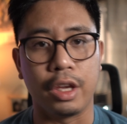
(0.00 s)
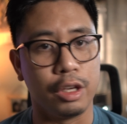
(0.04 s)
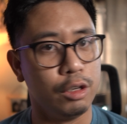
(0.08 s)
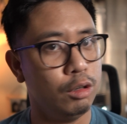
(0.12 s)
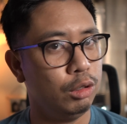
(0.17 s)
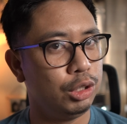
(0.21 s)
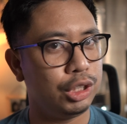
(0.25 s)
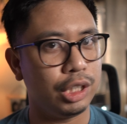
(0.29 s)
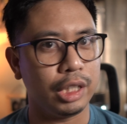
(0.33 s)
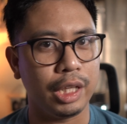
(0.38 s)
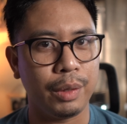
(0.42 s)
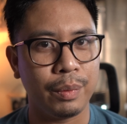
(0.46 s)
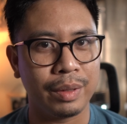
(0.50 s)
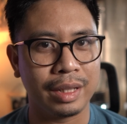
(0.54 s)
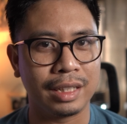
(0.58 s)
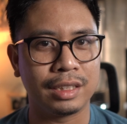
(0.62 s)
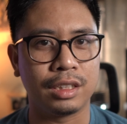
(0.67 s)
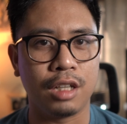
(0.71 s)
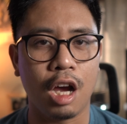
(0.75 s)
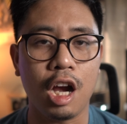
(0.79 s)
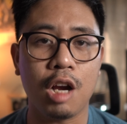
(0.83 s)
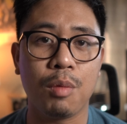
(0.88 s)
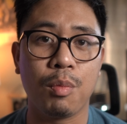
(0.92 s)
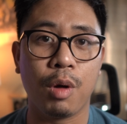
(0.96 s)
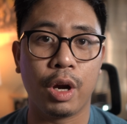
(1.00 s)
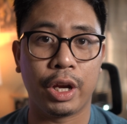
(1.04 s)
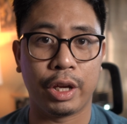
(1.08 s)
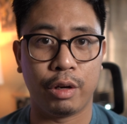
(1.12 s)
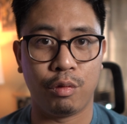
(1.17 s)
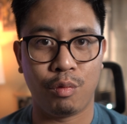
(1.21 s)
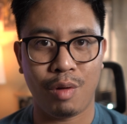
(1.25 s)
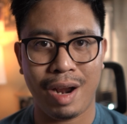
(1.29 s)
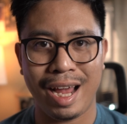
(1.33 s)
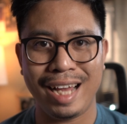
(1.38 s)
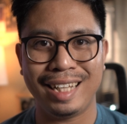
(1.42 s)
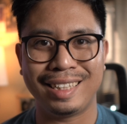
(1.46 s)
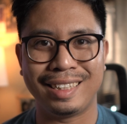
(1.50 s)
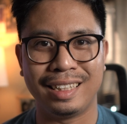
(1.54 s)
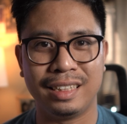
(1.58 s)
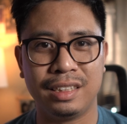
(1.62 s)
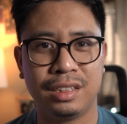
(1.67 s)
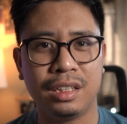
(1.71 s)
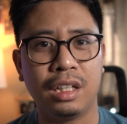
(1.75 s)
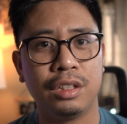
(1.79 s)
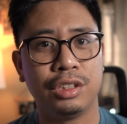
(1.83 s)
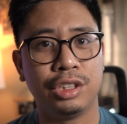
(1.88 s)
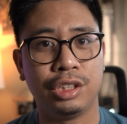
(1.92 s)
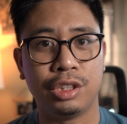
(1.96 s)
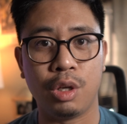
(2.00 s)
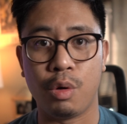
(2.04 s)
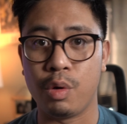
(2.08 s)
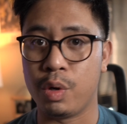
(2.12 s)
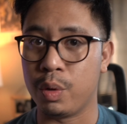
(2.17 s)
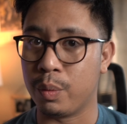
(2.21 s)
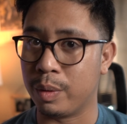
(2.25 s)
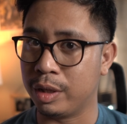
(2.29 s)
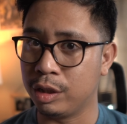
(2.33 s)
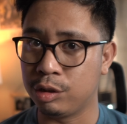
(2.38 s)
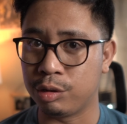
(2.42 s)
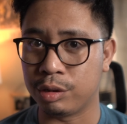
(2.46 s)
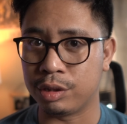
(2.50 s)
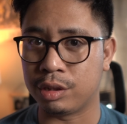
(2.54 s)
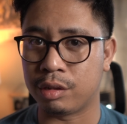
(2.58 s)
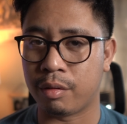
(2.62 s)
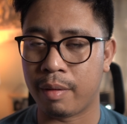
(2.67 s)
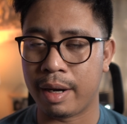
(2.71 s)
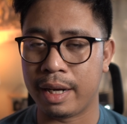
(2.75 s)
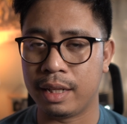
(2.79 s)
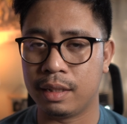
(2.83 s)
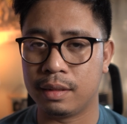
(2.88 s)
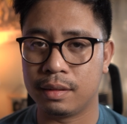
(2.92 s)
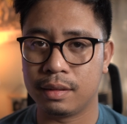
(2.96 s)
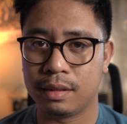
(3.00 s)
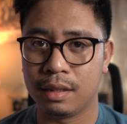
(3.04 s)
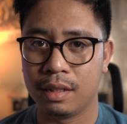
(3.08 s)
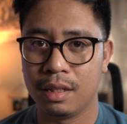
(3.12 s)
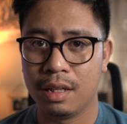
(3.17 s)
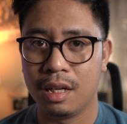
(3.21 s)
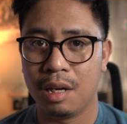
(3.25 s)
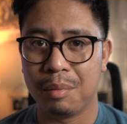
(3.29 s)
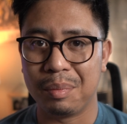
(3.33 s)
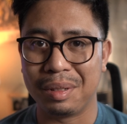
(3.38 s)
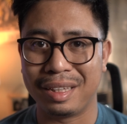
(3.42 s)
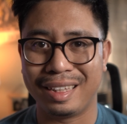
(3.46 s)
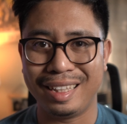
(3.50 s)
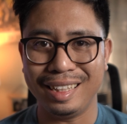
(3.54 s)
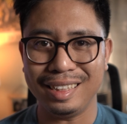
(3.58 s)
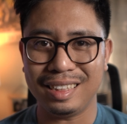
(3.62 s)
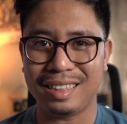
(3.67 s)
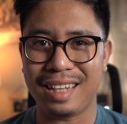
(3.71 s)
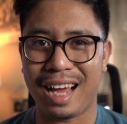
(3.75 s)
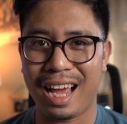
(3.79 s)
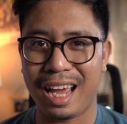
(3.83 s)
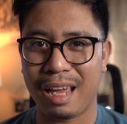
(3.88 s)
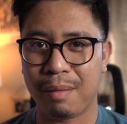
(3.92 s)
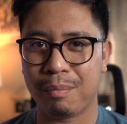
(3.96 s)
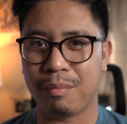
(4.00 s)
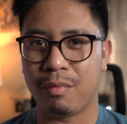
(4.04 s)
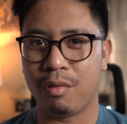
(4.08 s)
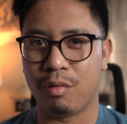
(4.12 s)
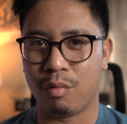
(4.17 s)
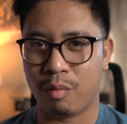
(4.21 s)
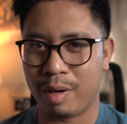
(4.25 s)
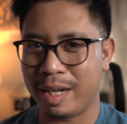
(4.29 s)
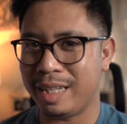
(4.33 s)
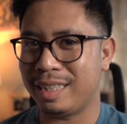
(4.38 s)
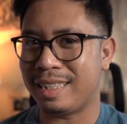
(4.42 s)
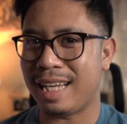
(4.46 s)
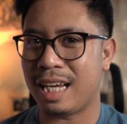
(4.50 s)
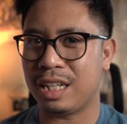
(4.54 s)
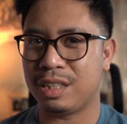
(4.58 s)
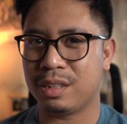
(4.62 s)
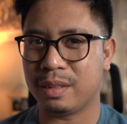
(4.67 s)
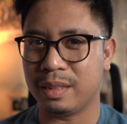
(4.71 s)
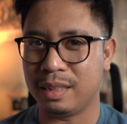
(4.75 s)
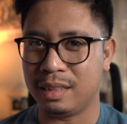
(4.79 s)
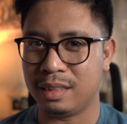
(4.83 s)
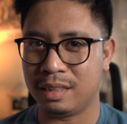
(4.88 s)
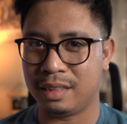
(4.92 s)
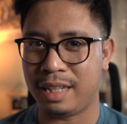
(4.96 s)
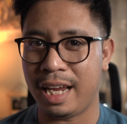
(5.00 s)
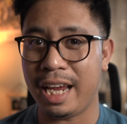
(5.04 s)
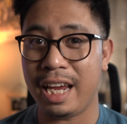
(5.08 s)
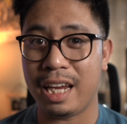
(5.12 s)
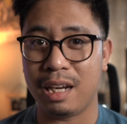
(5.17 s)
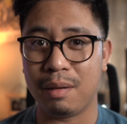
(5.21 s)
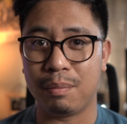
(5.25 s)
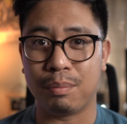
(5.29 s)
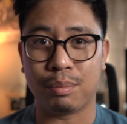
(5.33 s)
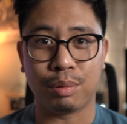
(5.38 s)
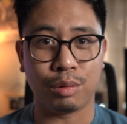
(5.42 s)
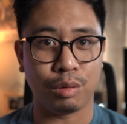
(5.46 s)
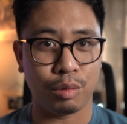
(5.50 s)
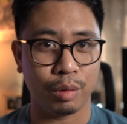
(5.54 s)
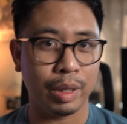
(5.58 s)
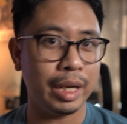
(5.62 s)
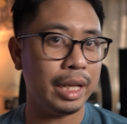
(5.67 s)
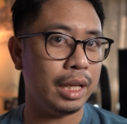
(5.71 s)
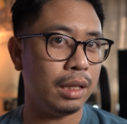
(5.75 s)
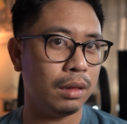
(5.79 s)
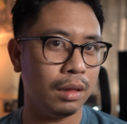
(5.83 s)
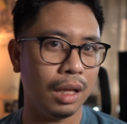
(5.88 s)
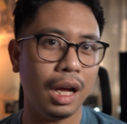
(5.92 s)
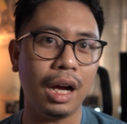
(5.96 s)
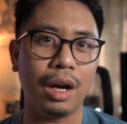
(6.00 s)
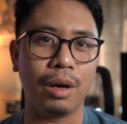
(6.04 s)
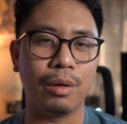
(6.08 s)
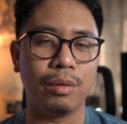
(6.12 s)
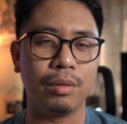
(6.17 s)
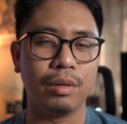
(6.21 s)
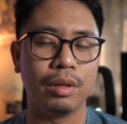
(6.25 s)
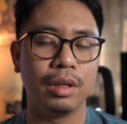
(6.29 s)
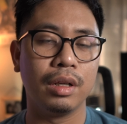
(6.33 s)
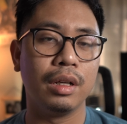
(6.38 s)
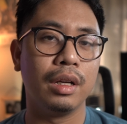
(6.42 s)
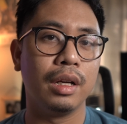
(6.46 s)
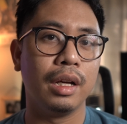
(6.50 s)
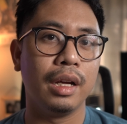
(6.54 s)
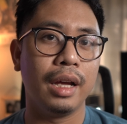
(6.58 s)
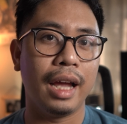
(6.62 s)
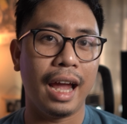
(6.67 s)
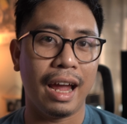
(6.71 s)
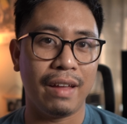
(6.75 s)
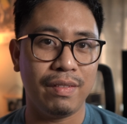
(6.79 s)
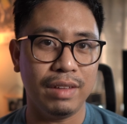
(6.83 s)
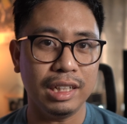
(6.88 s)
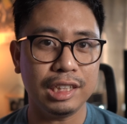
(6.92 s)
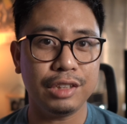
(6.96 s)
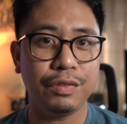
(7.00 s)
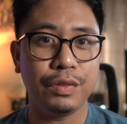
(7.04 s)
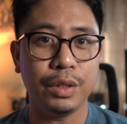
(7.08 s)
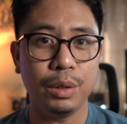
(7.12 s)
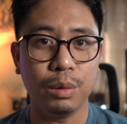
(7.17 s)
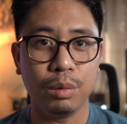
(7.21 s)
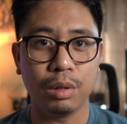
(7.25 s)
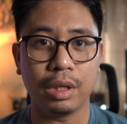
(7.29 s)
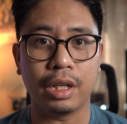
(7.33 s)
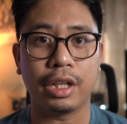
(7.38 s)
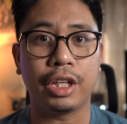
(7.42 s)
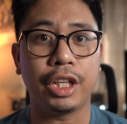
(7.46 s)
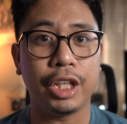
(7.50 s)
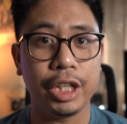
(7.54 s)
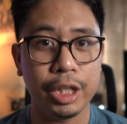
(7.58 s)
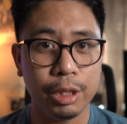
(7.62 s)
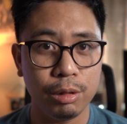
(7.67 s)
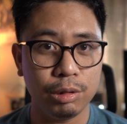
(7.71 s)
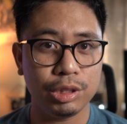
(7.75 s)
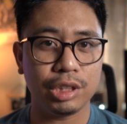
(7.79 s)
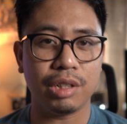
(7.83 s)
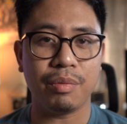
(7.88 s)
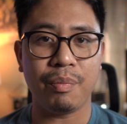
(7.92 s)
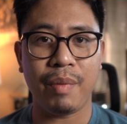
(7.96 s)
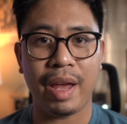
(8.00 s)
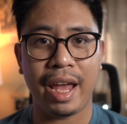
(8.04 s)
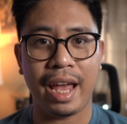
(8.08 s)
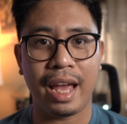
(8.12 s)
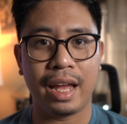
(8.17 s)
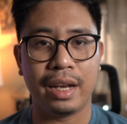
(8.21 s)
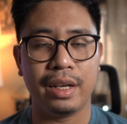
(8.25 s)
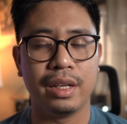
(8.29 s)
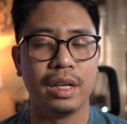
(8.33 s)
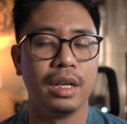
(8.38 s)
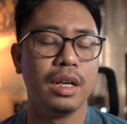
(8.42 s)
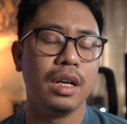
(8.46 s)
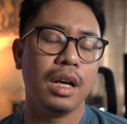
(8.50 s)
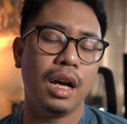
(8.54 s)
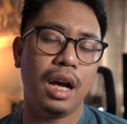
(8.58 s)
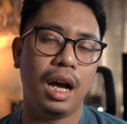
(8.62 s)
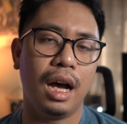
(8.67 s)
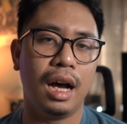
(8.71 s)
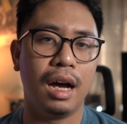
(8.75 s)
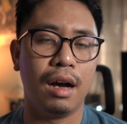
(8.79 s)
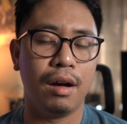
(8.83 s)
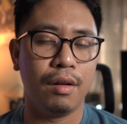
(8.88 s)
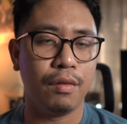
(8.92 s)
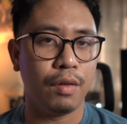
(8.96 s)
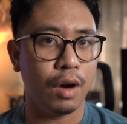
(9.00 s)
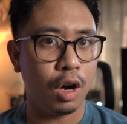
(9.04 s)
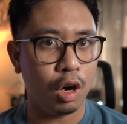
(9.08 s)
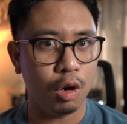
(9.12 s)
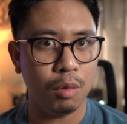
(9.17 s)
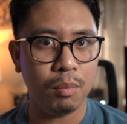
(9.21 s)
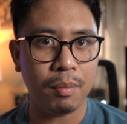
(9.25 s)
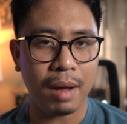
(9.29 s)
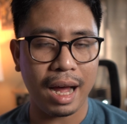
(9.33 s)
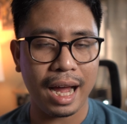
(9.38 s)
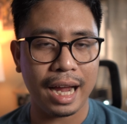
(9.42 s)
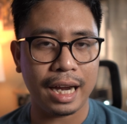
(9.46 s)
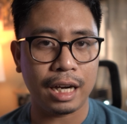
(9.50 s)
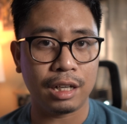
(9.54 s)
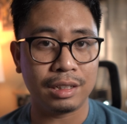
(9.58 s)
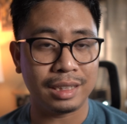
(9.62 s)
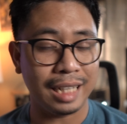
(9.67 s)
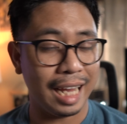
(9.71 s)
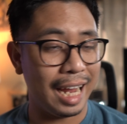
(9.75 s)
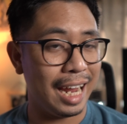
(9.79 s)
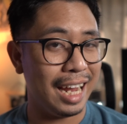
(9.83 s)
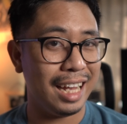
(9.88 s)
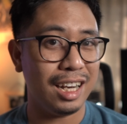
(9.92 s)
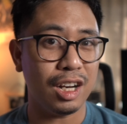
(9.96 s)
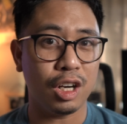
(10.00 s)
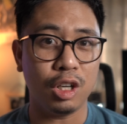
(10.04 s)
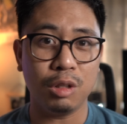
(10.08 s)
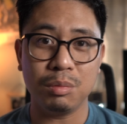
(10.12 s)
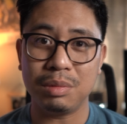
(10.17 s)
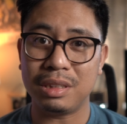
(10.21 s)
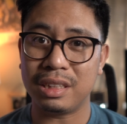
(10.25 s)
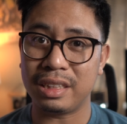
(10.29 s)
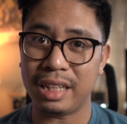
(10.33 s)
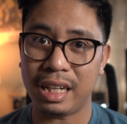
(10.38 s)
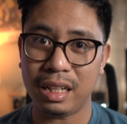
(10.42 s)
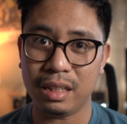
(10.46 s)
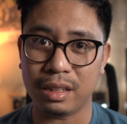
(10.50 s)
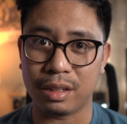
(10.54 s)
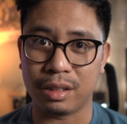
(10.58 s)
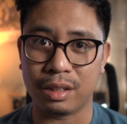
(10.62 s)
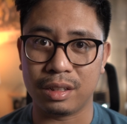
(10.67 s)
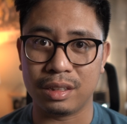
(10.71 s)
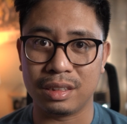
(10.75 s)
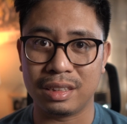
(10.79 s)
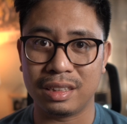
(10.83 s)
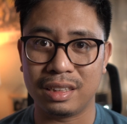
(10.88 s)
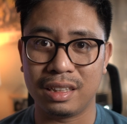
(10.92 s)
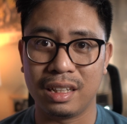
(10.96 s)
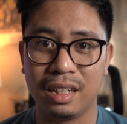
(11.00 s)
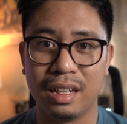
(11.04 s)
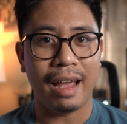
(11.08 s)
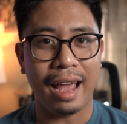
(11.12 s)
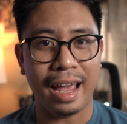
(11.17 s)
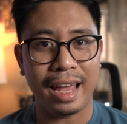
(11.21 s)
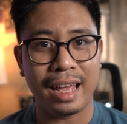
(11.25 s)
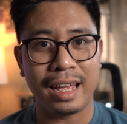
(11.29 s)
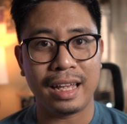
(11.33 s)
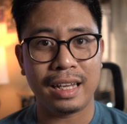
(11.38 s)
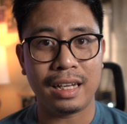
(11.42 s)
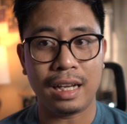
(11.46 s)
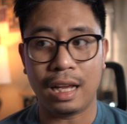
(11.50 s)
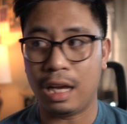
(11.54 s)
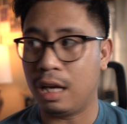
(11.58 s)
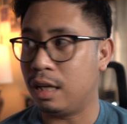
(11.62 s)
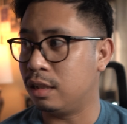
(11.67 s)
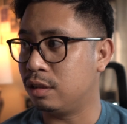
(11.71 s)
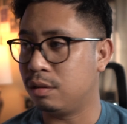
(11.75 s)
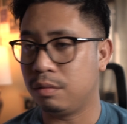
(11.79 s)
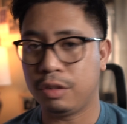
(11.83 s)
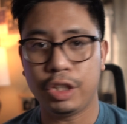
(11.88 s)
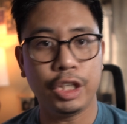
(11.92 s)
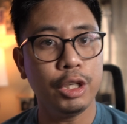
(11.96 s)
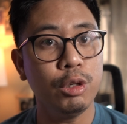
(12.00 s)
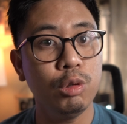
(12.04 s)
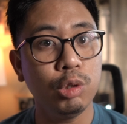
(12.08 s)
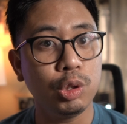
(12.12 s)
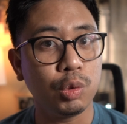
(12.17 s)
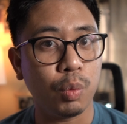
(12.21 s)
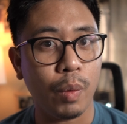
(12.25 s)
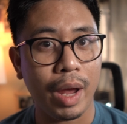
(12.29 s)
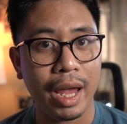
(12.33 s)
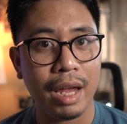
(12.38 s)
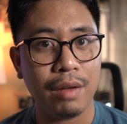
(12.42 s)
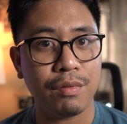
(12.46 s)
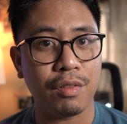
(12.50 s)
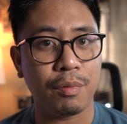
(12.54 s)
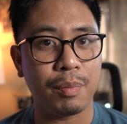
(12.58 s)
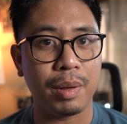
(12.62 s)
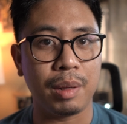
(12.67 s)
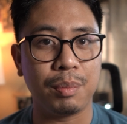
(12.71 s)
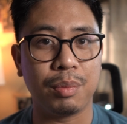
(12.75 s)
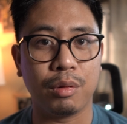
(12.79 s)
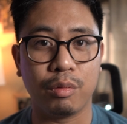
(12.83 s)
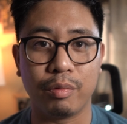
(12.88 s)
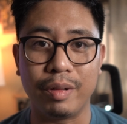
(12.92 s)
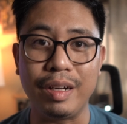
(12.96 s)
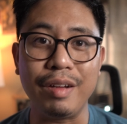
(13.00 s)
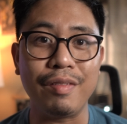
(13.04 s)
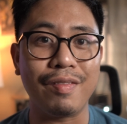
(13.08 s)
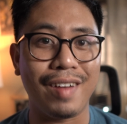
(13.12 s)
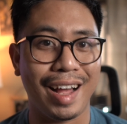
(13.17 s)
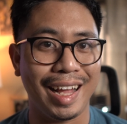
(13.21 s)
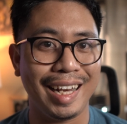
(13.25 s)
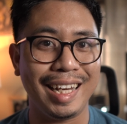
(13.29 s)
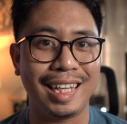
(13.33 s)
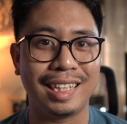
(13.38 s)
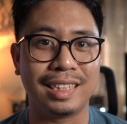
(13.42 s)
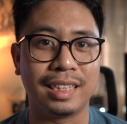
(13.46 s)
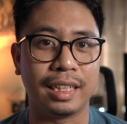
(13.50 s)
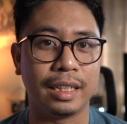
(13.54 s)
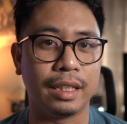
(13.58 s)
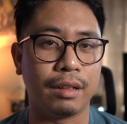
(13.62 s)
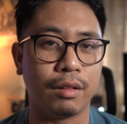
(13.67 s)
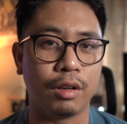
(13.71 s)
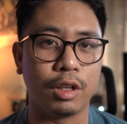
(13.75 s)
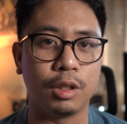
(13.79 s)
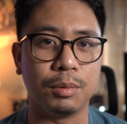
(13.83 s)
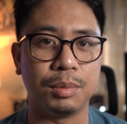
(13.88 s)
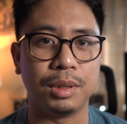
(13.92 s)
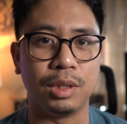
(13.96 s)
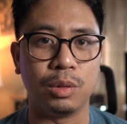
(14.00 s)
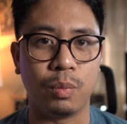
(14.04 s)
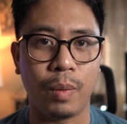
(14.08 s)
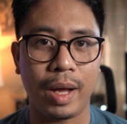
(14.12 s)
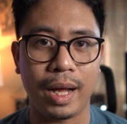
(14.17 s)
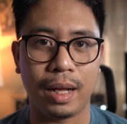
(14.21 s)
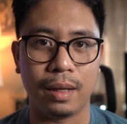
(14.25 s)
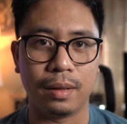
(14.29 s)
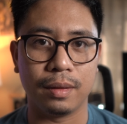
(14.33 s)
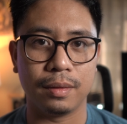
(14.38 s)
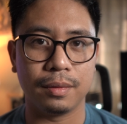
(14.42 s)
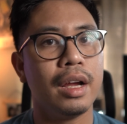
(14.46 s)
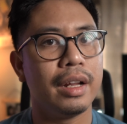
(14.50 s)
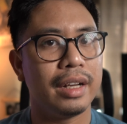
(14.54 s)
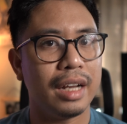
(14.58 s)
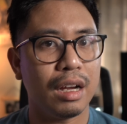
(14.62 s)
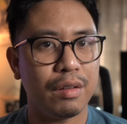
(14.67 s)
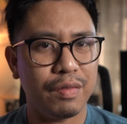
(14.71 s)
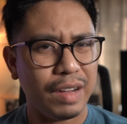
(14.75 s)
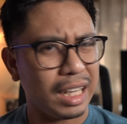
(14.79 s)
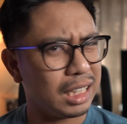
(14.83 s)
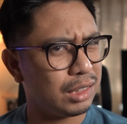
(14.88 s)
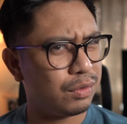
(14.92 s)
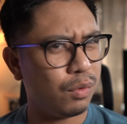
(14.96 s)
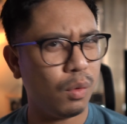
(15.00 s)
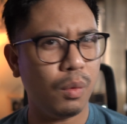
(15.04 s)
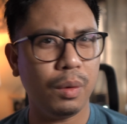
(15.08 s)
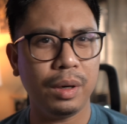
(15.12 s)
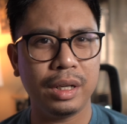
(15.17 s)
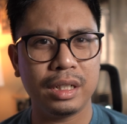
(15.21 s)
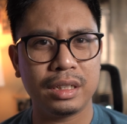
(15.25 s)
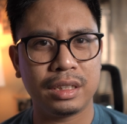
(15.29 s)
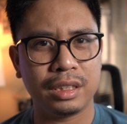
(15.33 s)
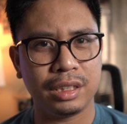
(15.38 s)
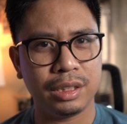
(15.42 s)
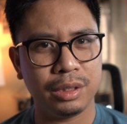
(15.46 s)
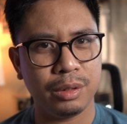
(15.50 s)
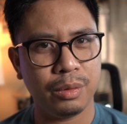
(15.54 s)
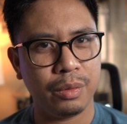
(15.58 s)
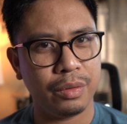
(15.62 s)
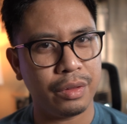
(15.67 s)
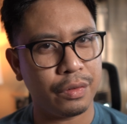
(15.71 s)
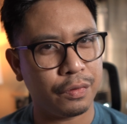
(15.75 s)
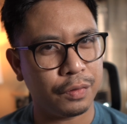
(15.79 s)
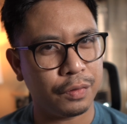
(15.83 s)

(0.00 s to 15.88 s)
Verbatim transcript: Usually when the stock market rises, so do interest rates. But this time, rates actually stayed pretty low. And this fueled a huge demand of home buyers and home sellers and a huge wave of people refinancing their homes as well. Now, fast forward to the